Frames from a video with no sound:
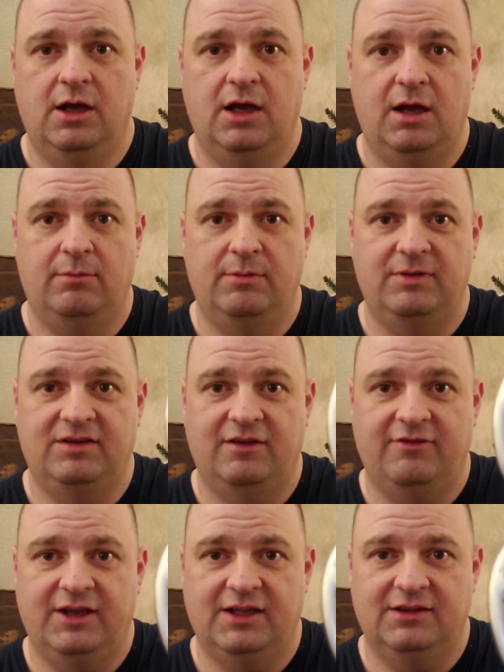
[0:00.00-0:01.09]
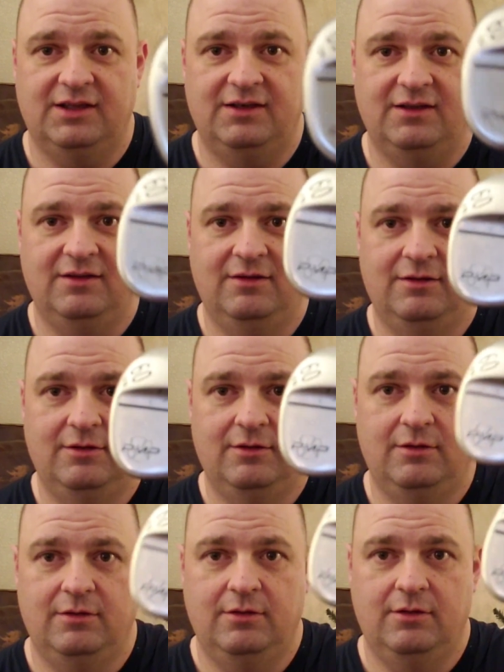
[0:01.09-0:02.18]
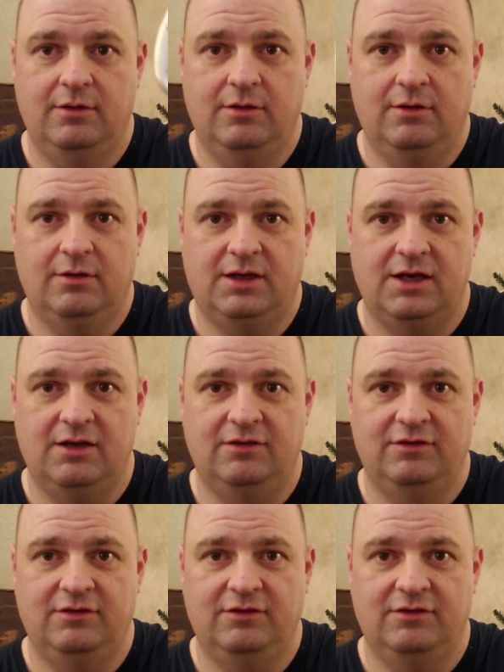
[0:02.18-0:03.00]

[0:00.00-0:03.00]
Let me see if I can get that to kind of